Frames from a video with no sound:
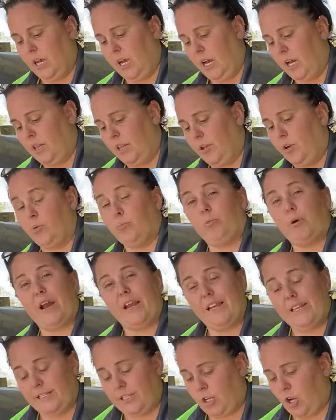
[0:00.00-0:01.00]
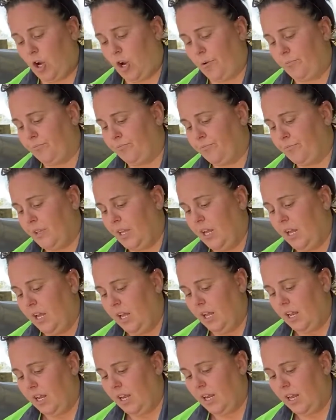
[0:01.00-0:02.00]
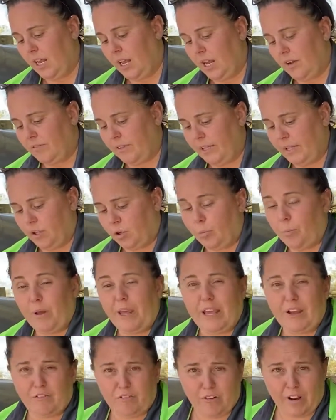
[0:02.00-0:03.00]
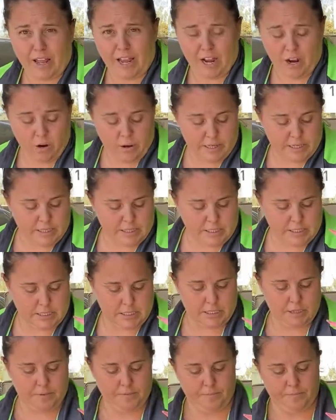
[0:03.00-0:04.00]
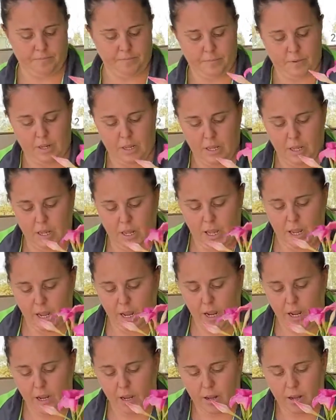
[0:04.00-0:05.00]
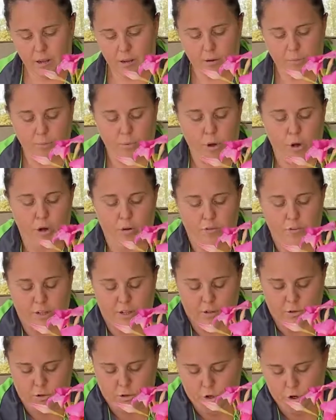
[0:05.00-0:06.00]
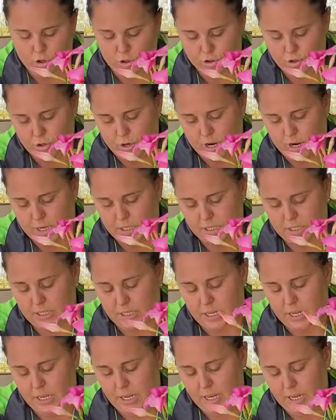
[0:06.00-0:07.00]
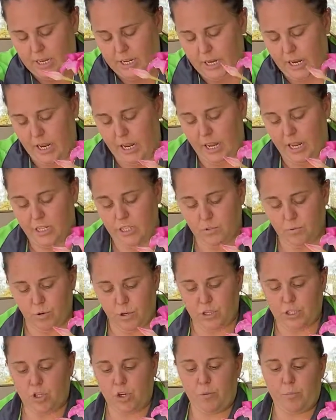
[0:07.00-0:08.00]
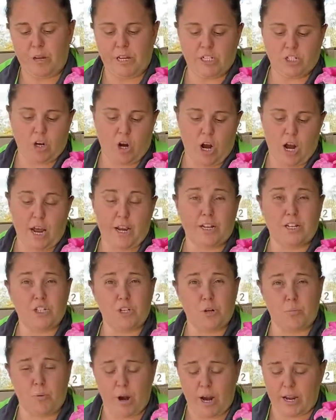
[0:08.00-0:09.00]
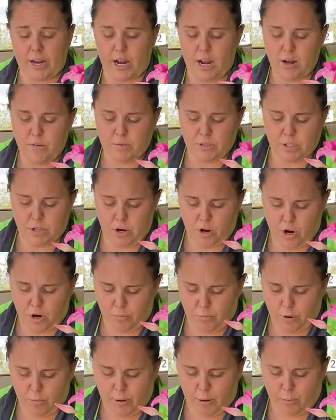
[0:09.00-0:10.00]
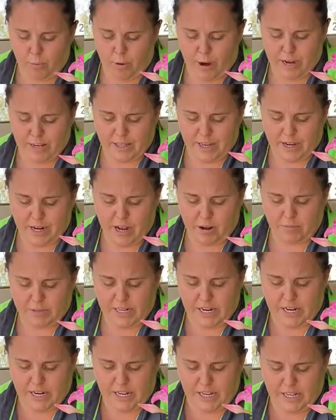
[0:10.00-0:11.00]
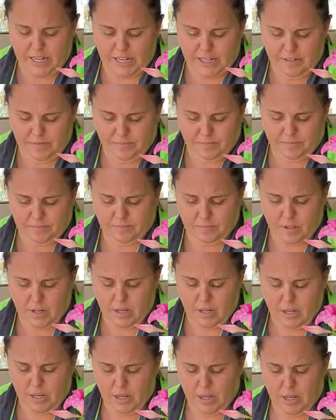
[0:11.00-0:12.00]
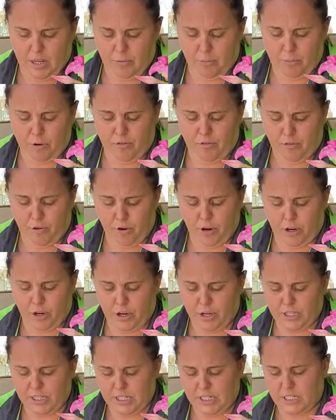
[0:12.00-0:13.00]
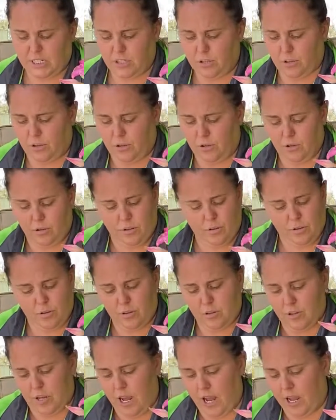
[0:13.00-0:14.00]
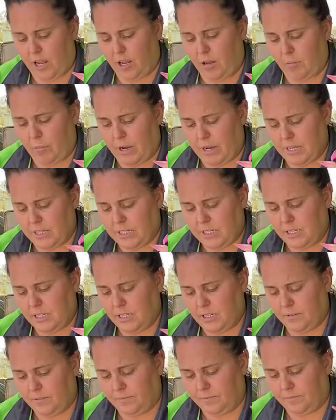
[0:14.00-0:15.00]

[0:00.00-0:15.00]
a little brachyscome. Lovely little pink flowers, perfect little contrast. Now its roots are a bit tighter to break up, so I'll probably break that up down here before it goes into the hanging basket.